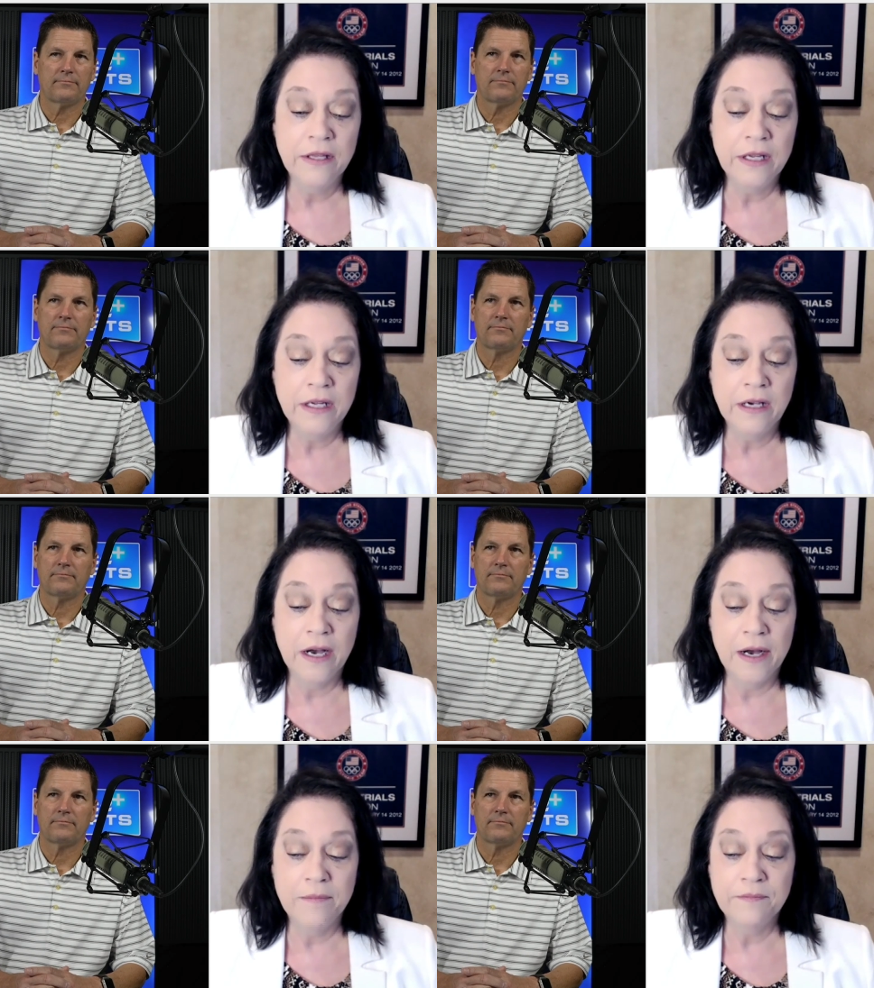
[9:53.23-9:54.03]
Speaker 1: the
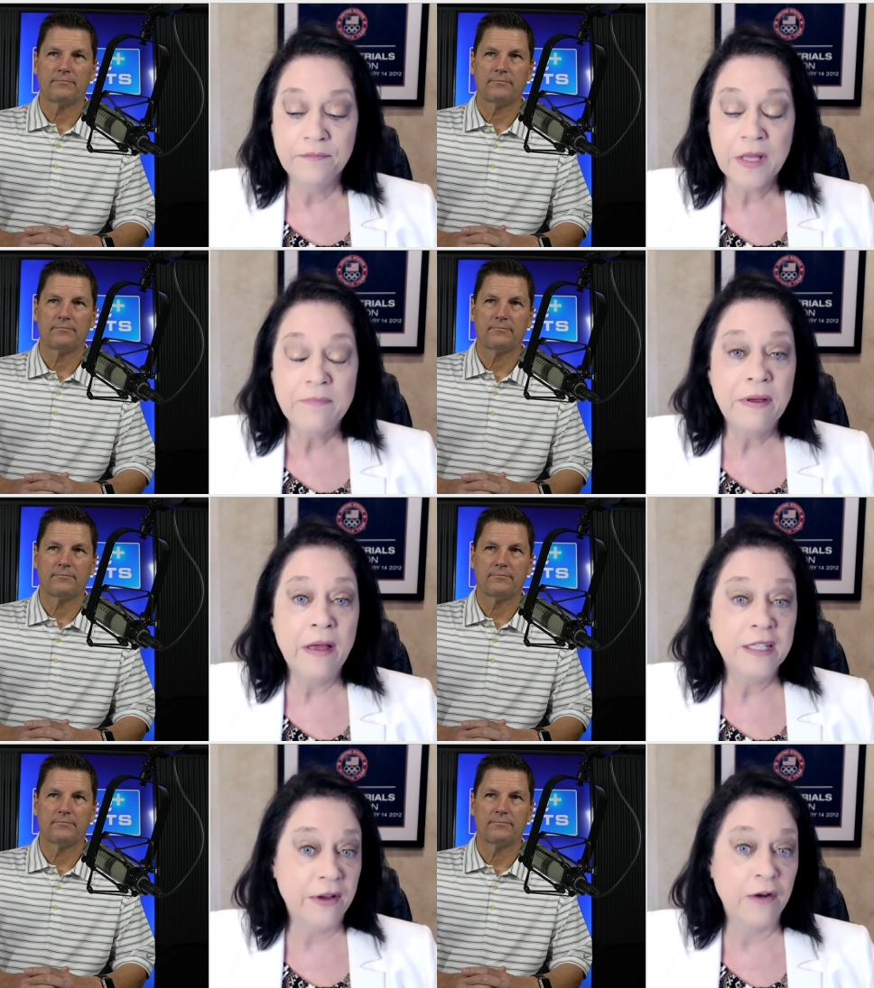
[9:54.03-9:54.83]
um,
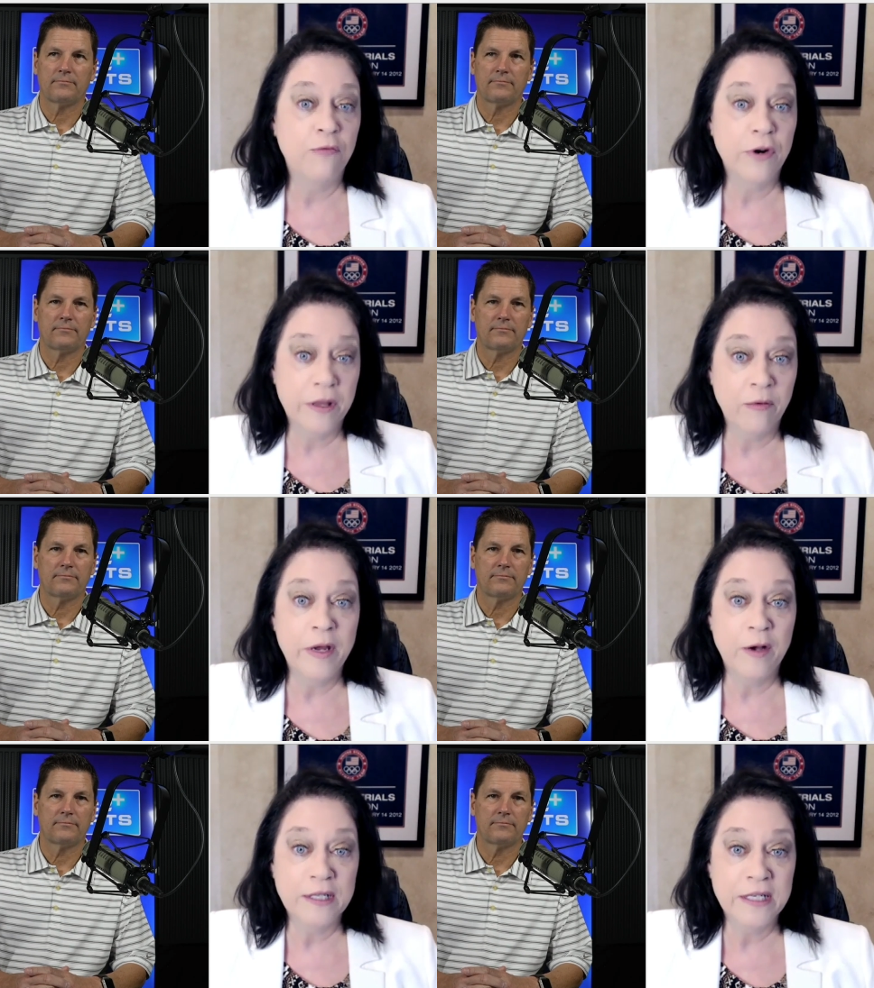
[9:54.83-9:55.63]
men's Final Four that we'll
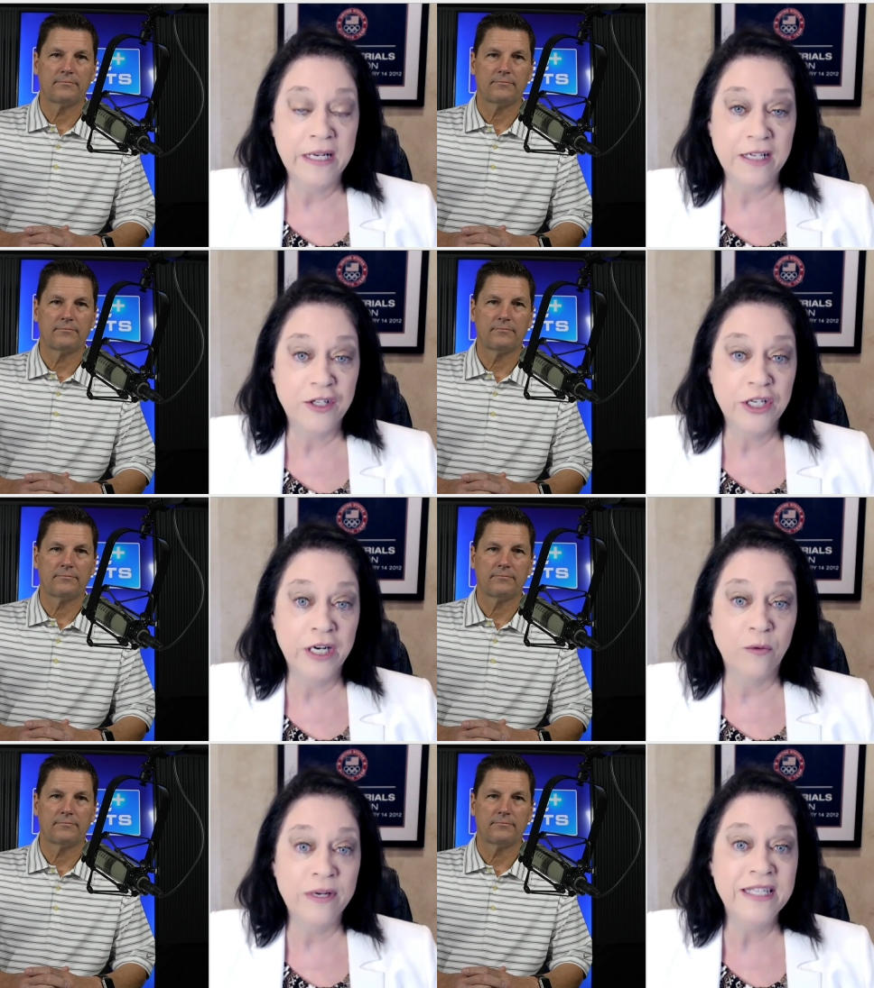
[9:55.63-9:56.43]
be hosting next
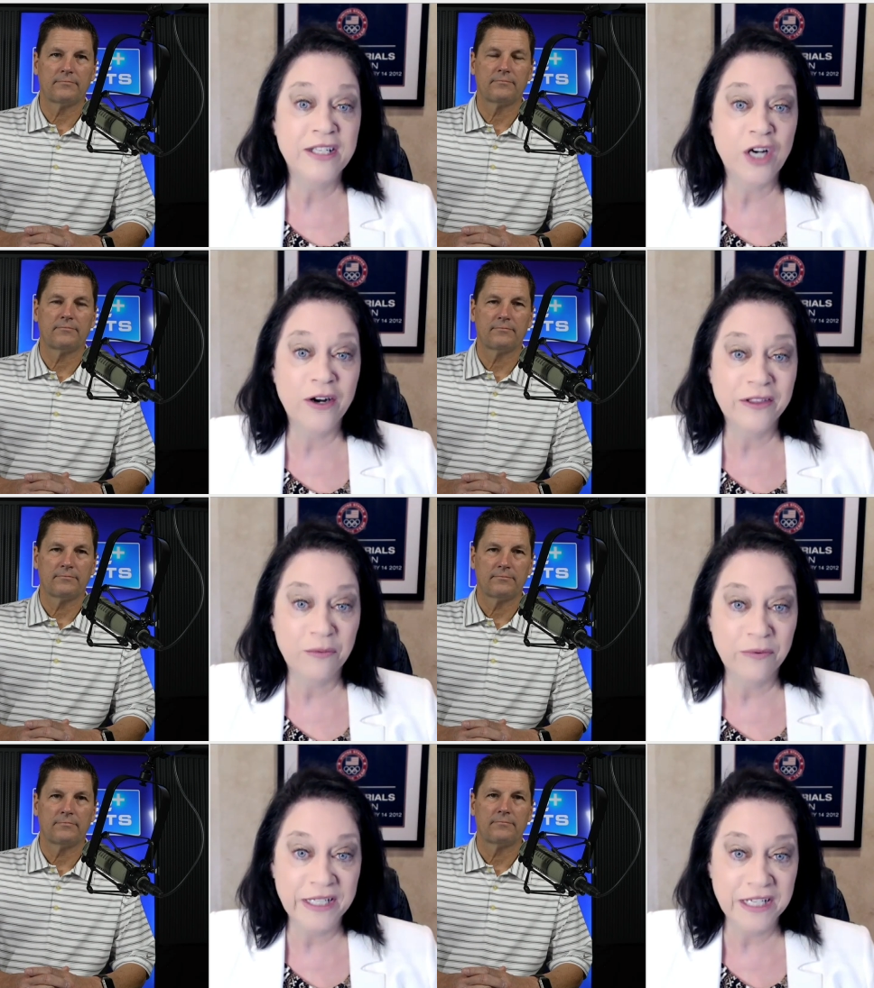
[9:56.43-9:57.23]
year, we started
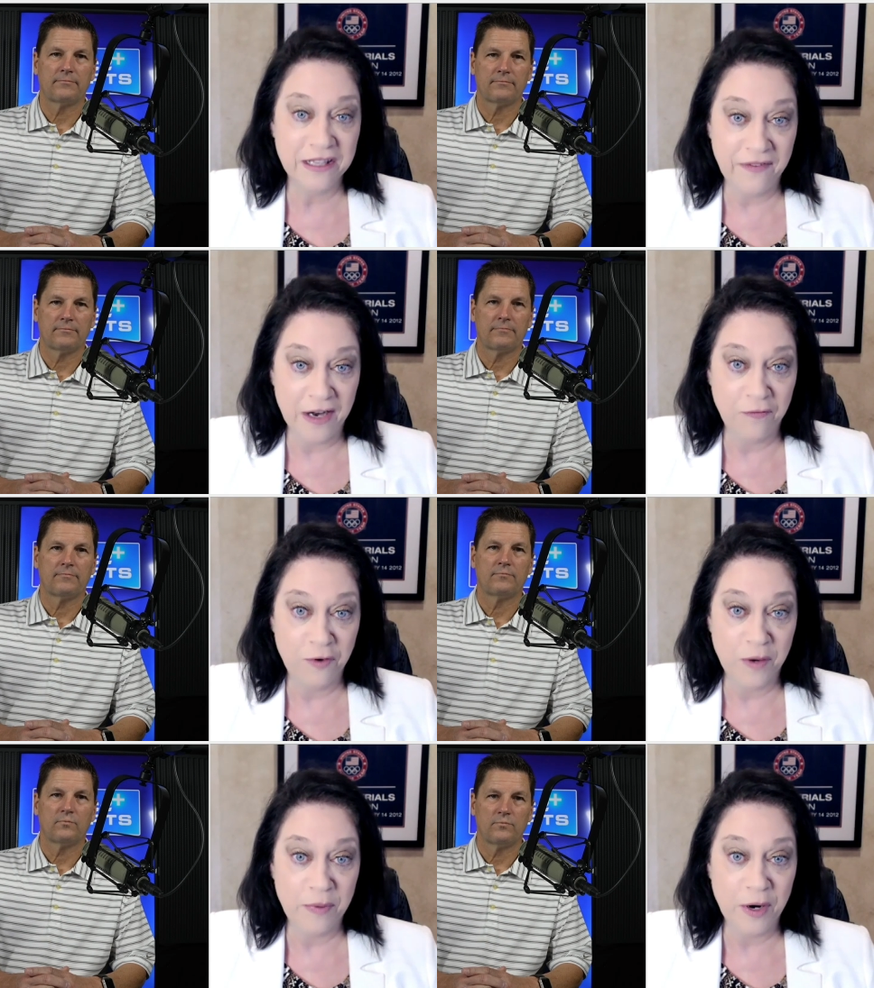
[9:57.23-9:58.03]
the Read to the Final
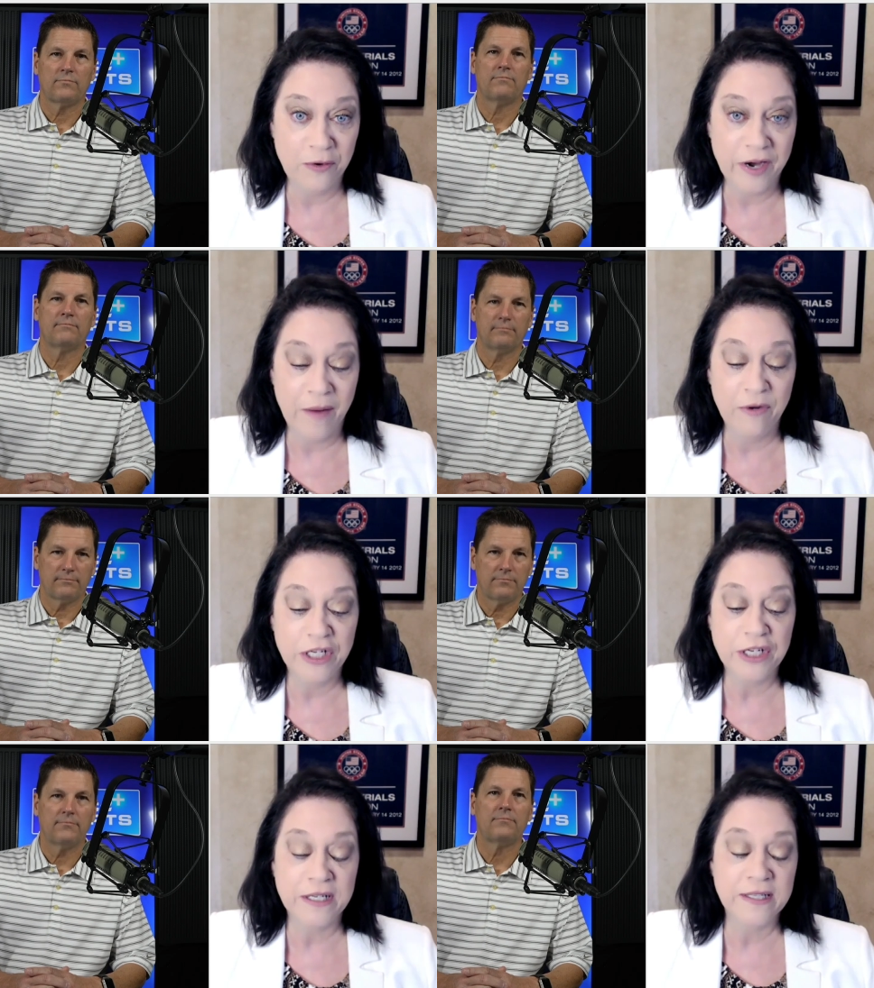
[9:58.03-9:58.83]
Four program,
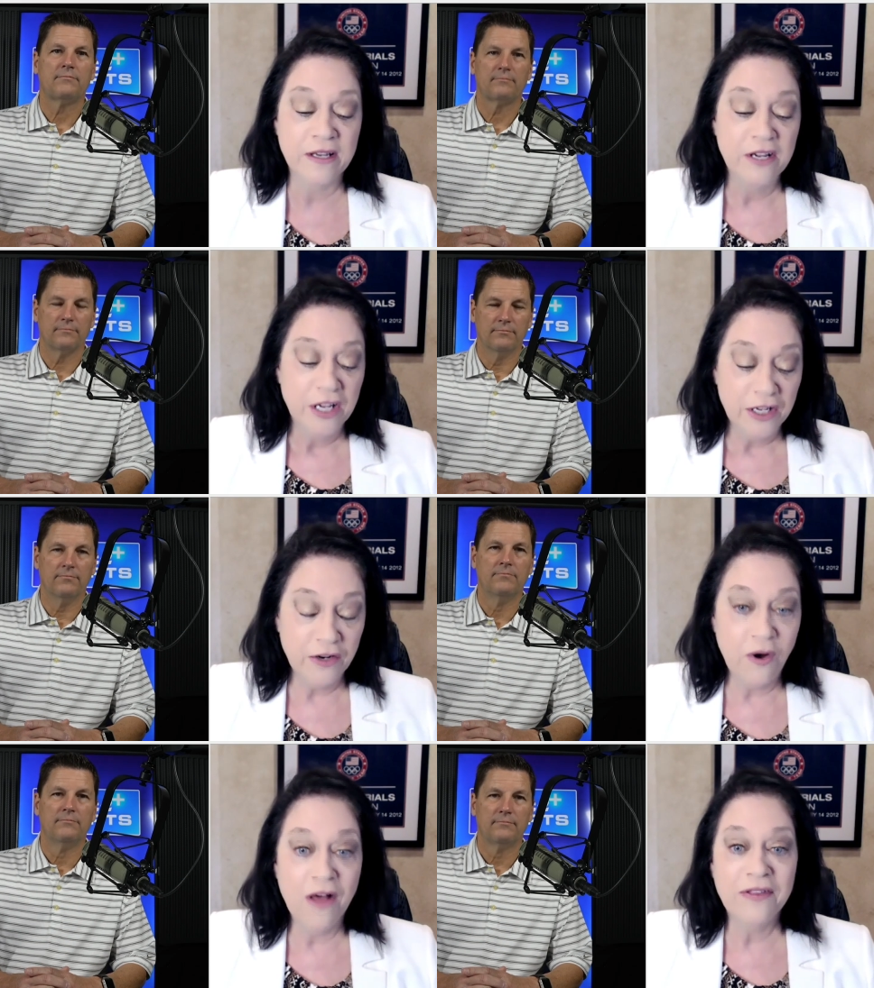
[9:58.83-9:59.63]
which is mm-hmm.
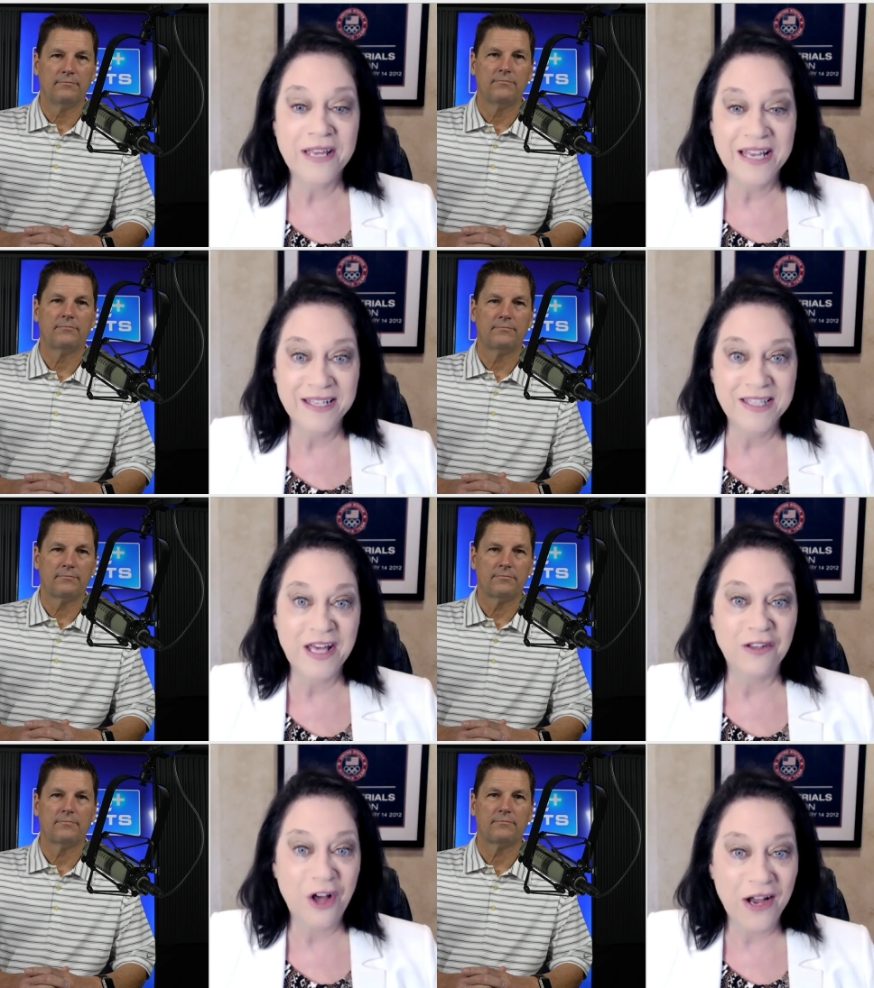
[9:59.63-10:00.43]
you know all the kids
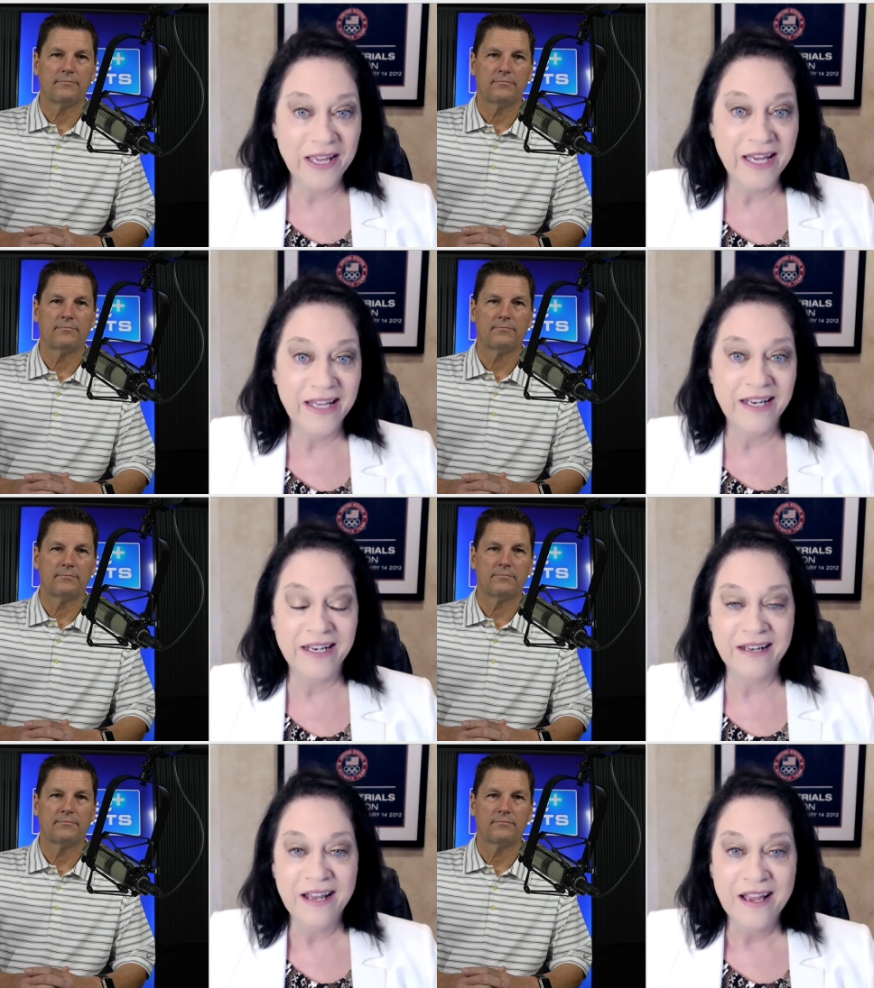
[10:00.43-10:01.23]
that log in
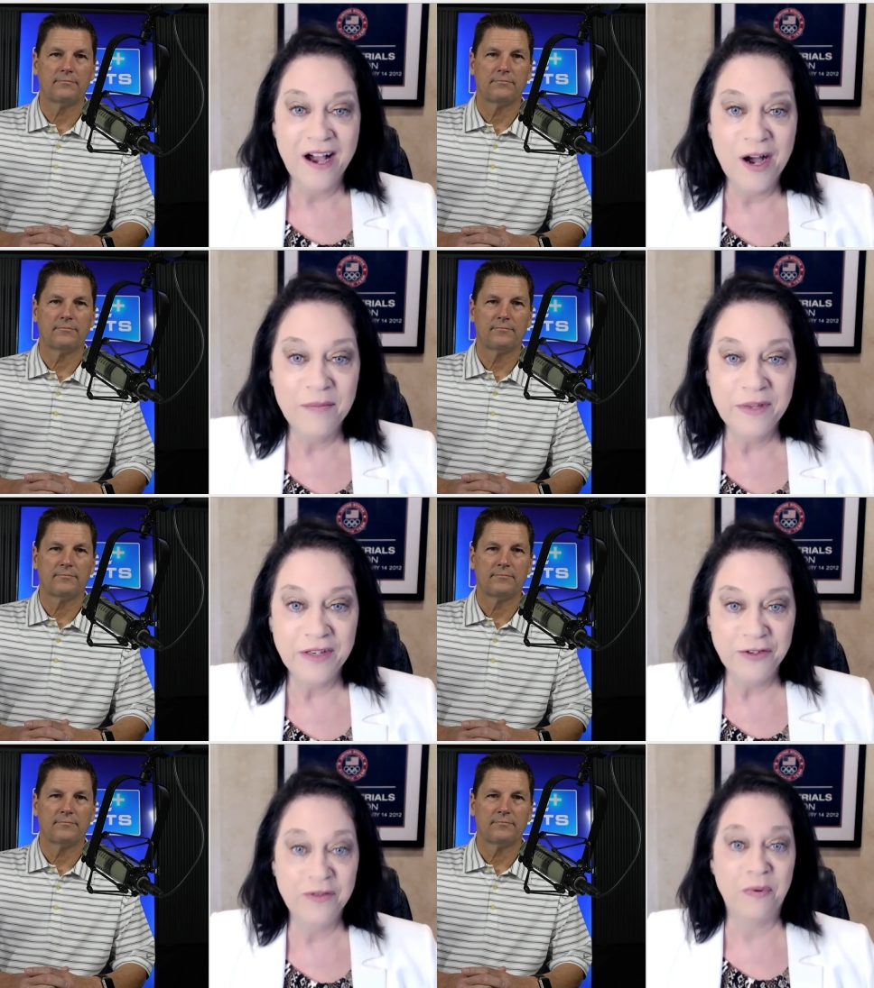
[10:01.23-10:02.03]
and
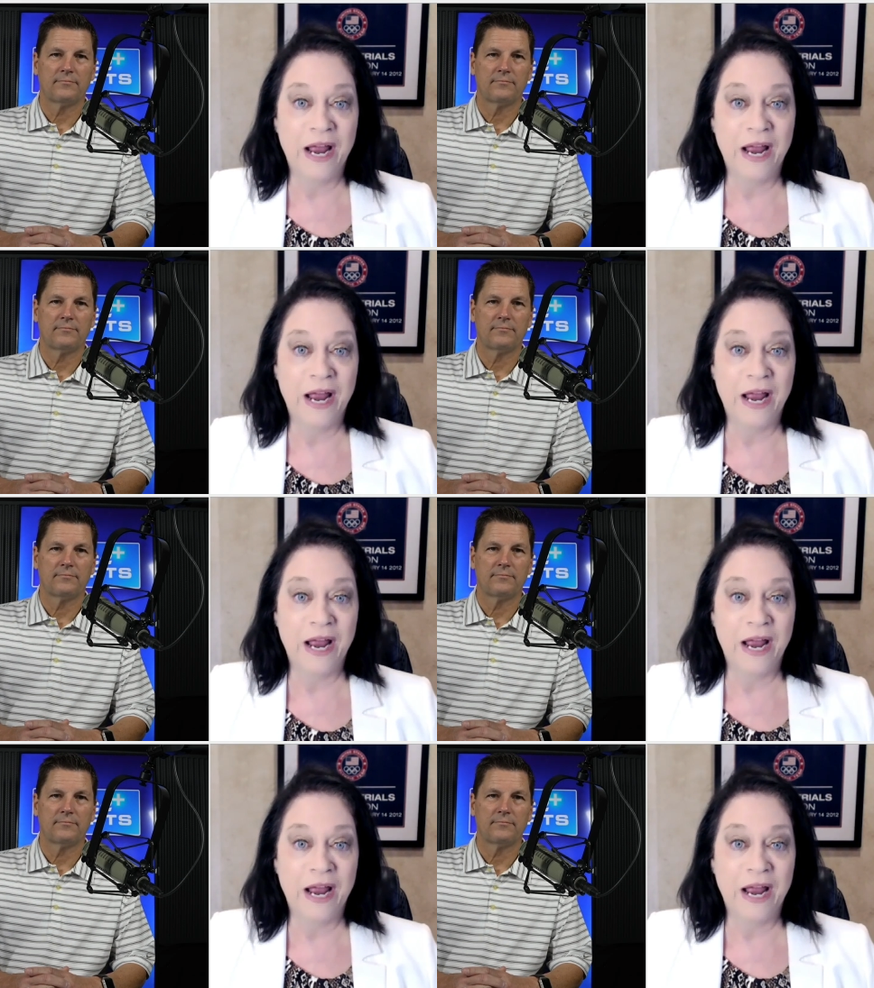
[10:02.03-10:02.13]
um, you do the